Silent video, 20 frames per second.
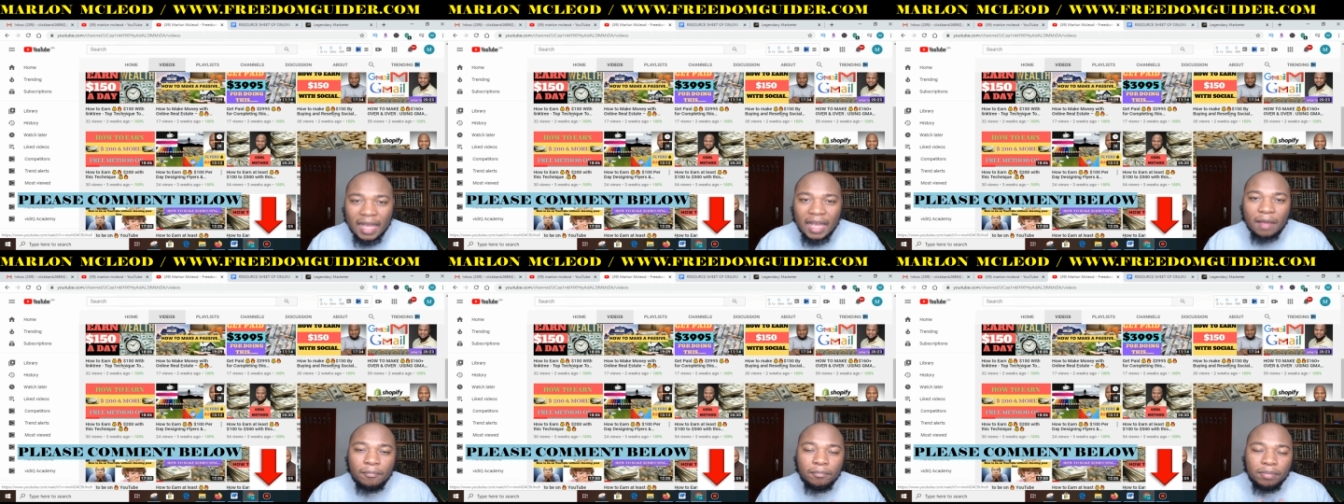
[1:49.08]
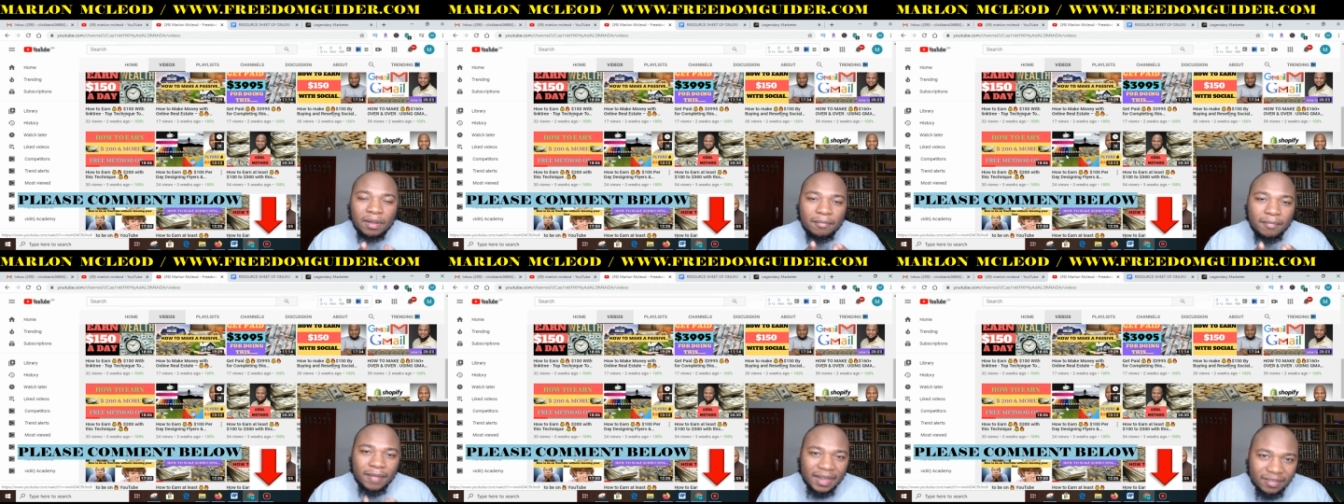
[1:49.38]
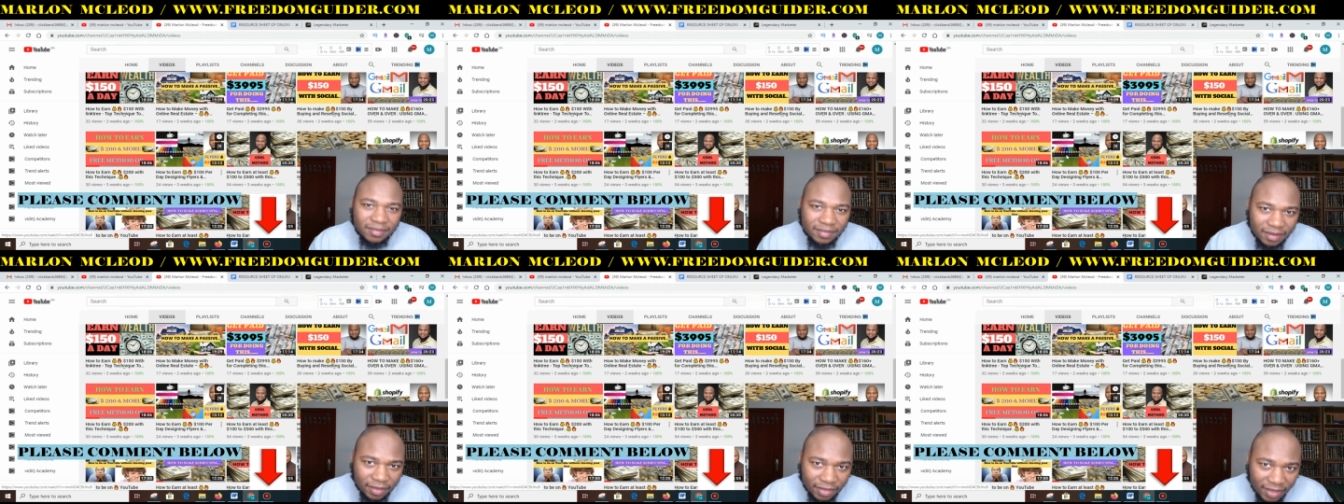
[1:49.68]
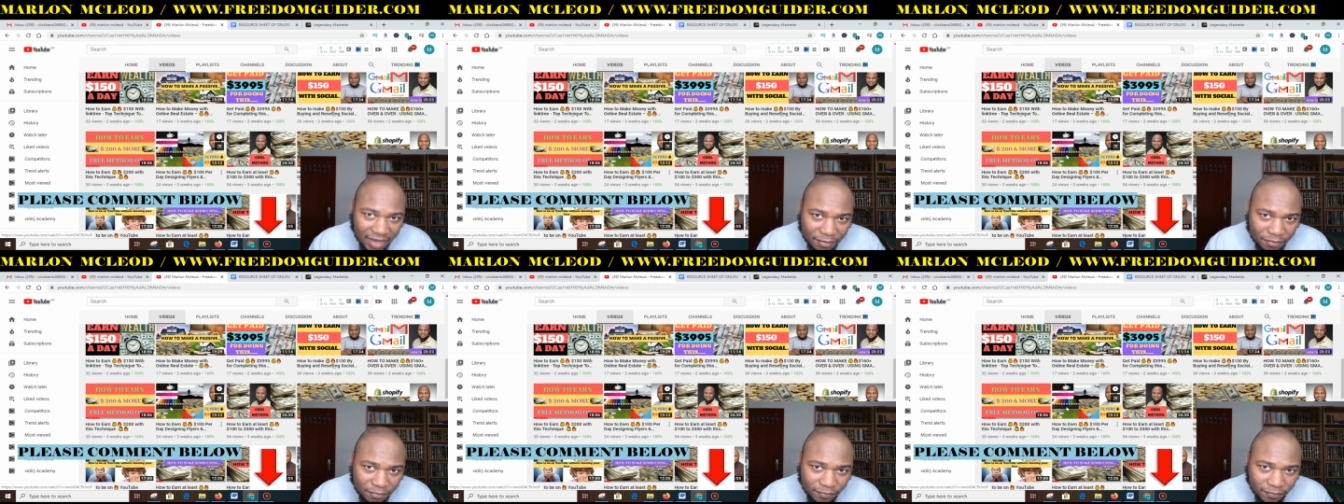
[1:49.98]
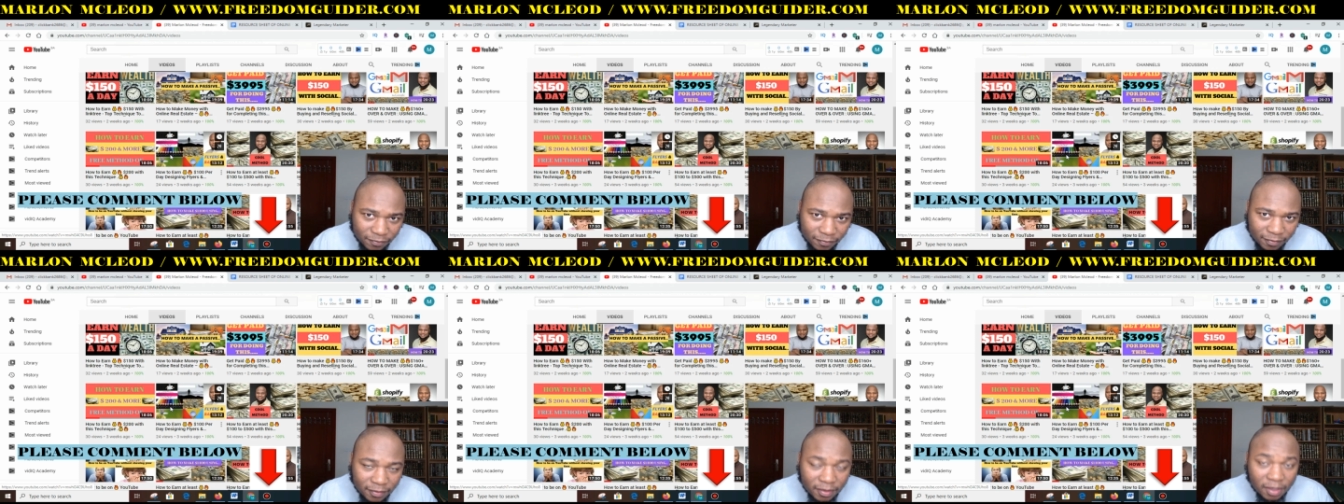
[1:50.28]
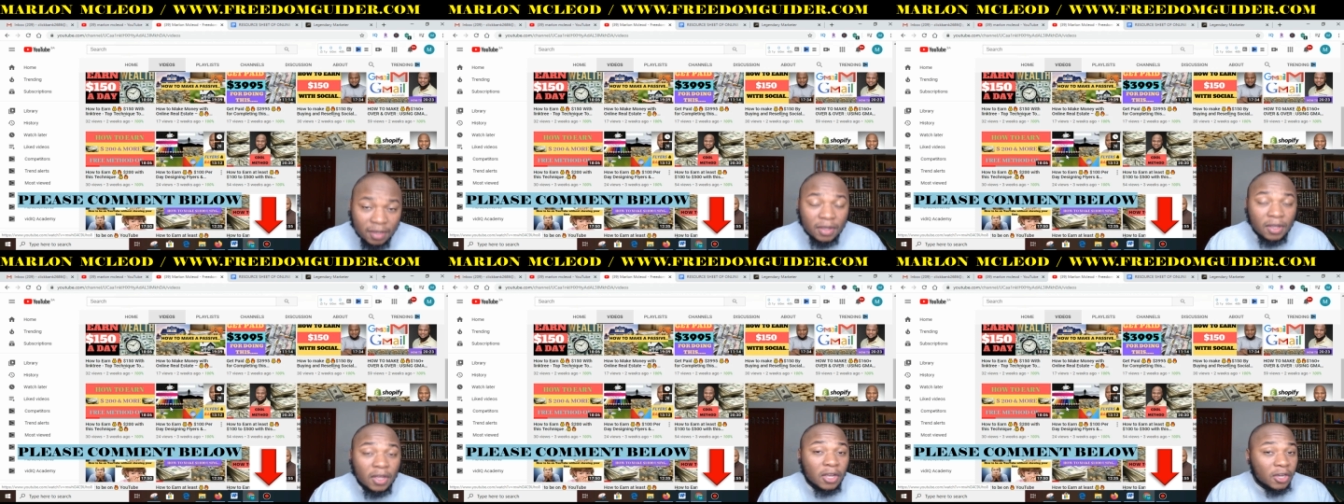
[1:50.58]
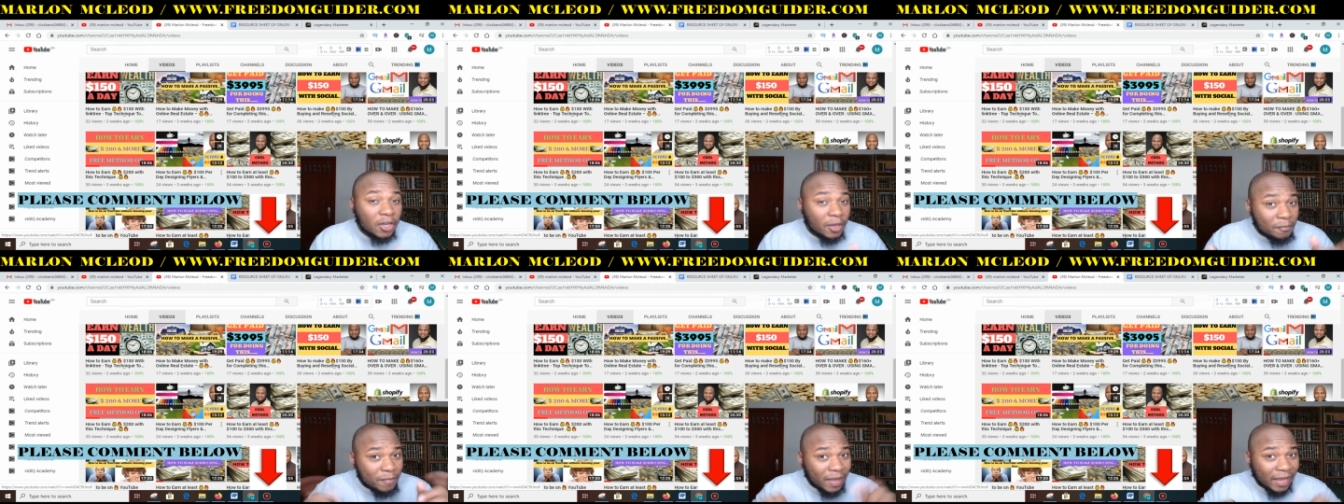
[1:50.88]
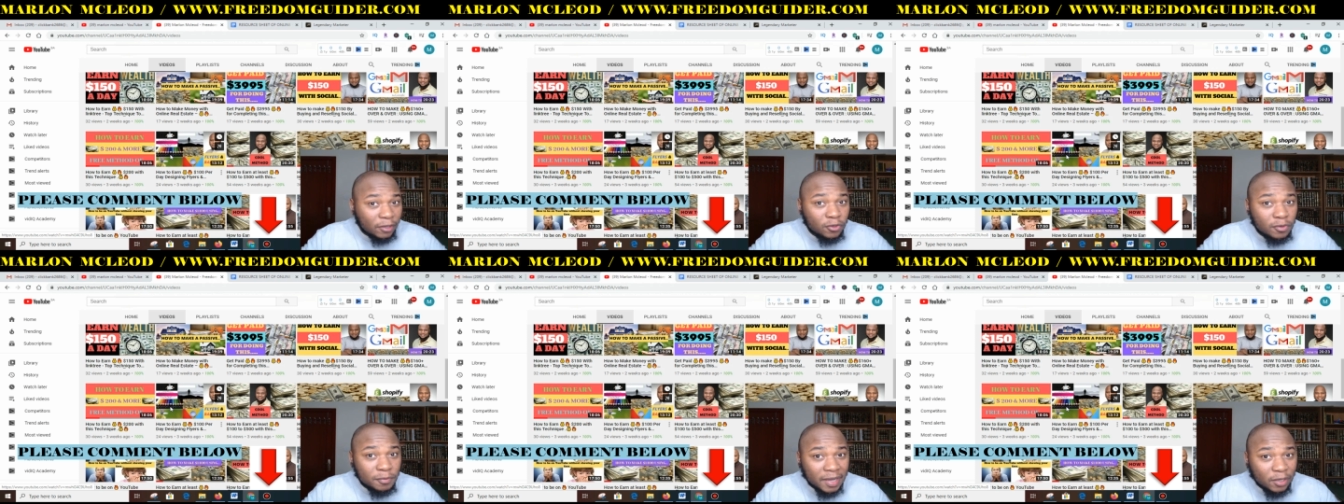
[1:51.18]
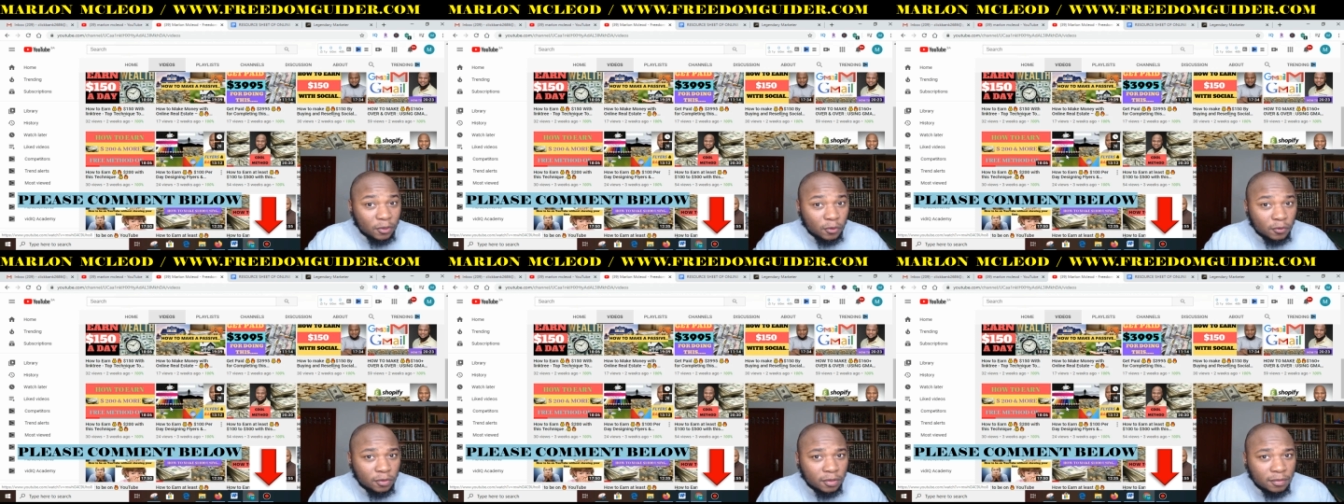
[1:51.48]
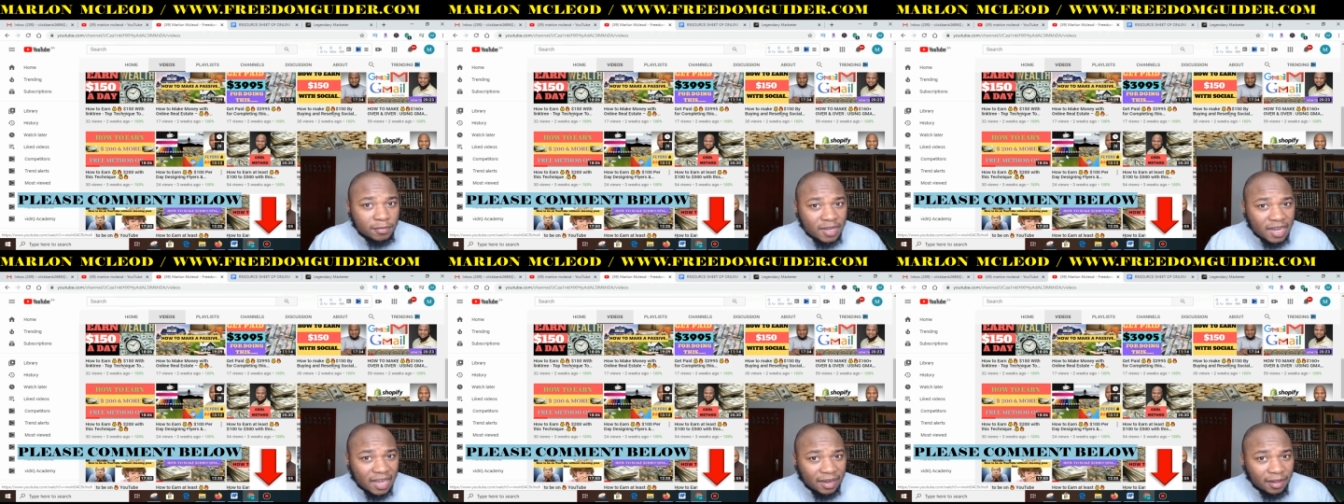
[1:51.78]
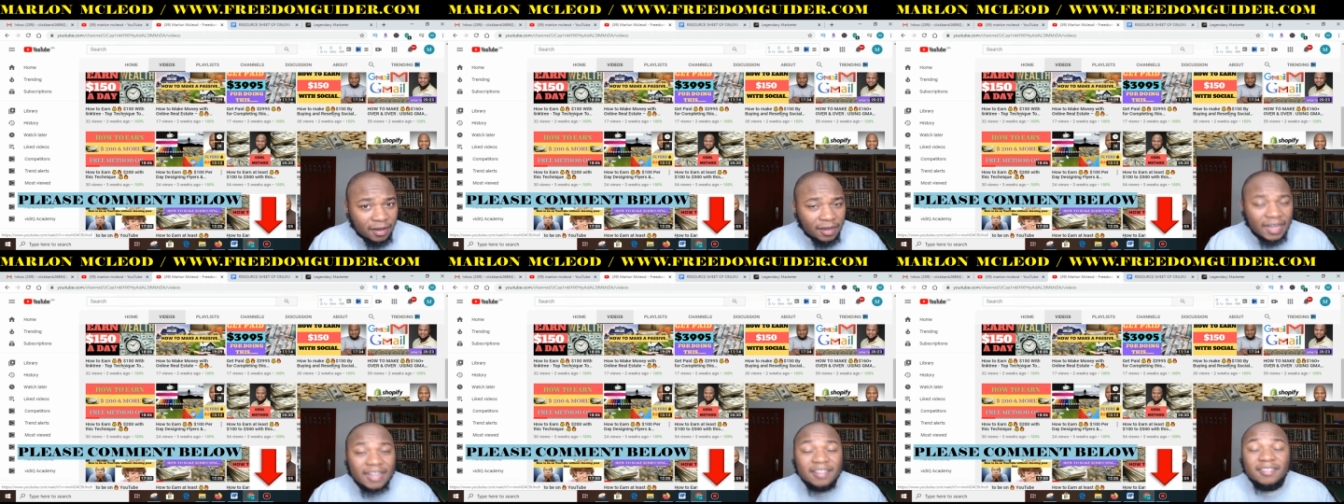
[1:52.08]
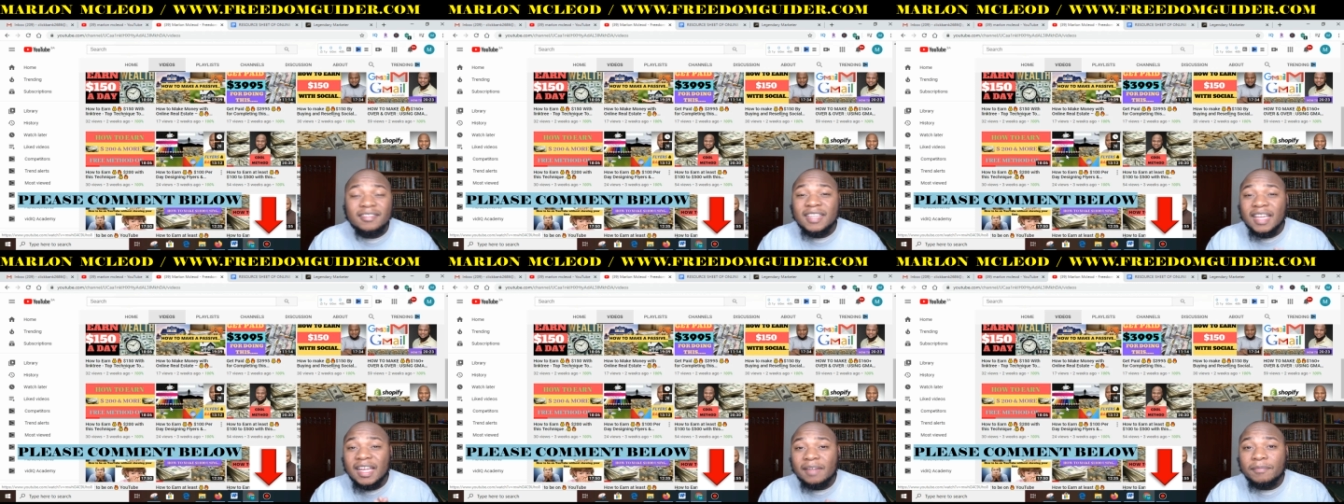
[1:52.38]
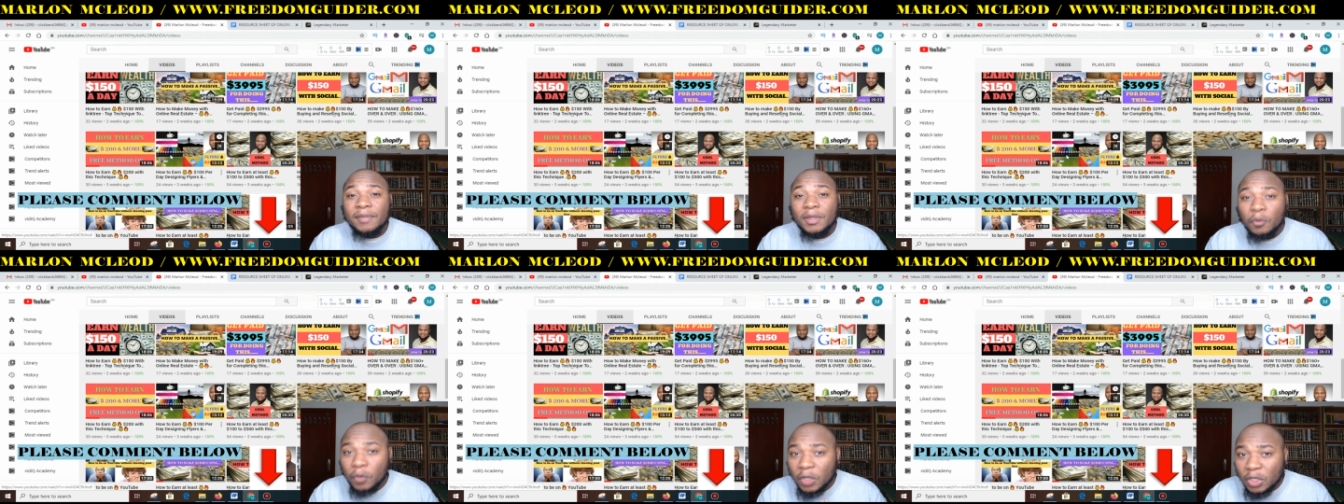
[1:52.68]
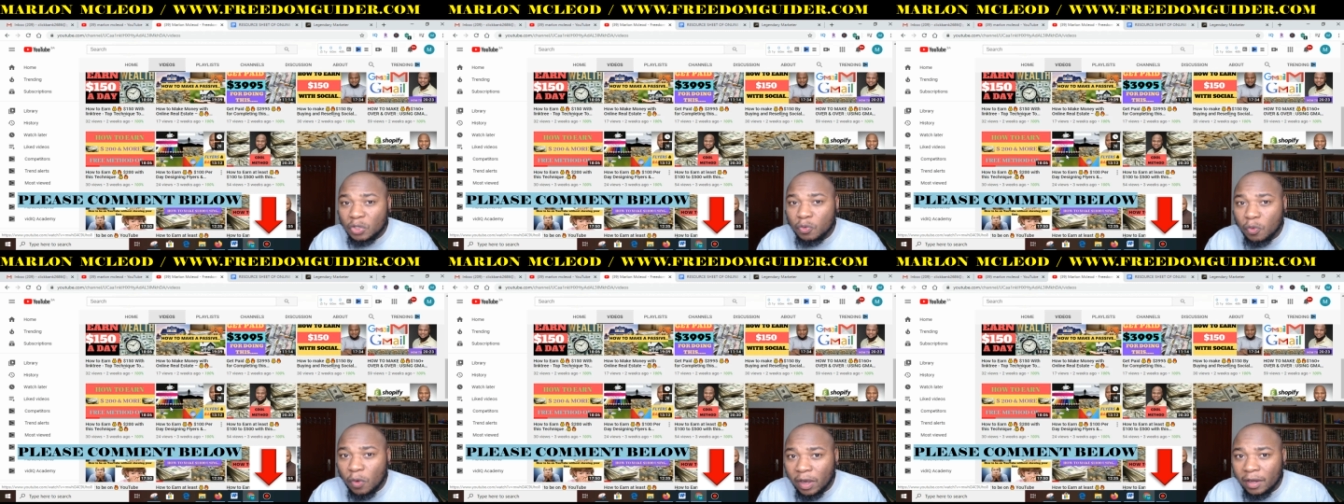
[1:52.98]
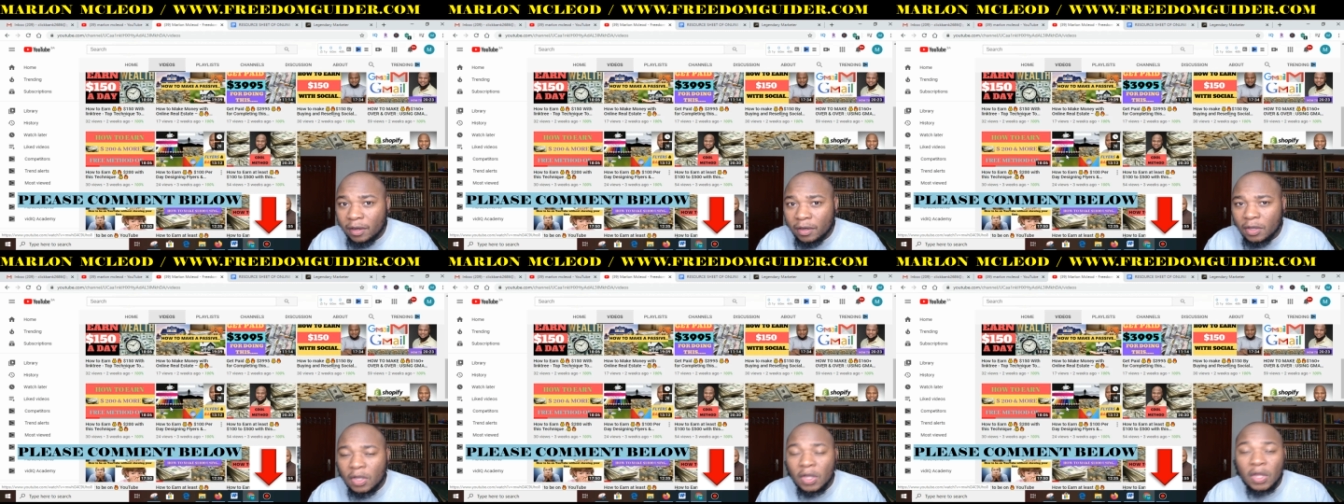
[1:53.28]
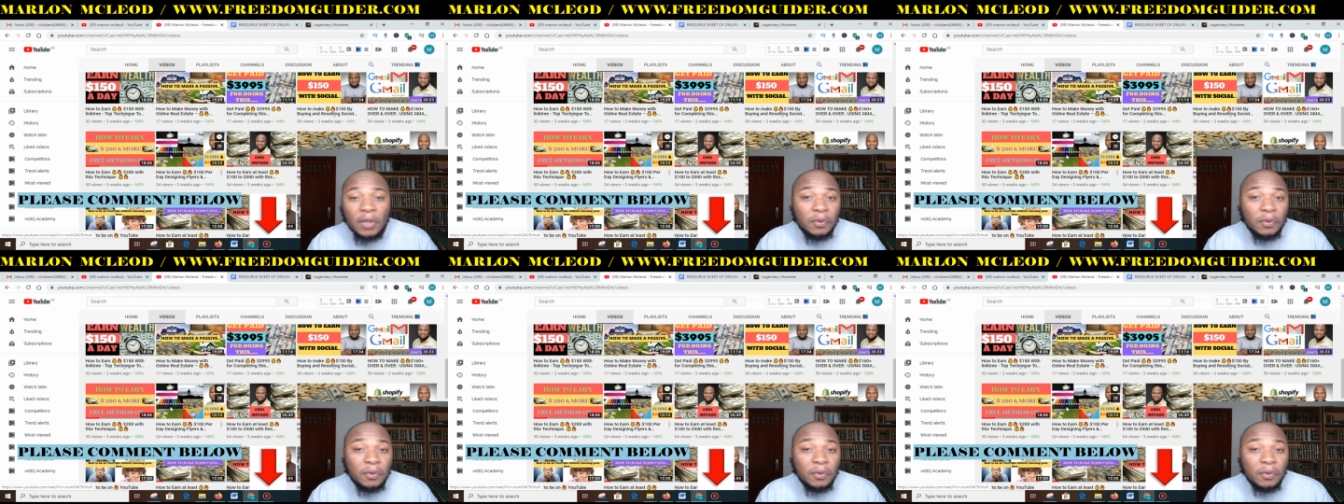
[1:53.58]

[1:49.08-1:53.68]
implement them, come back to my YouTube channel and tell me which one